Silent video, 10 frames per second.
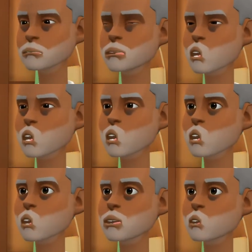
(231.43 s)
You
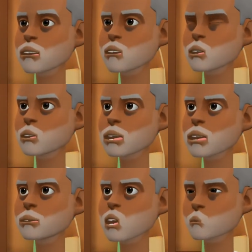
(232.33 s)
wouldn't know the first thing
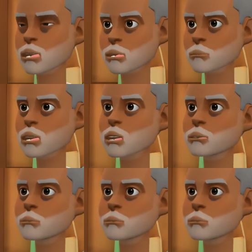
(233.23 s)
about being mayor.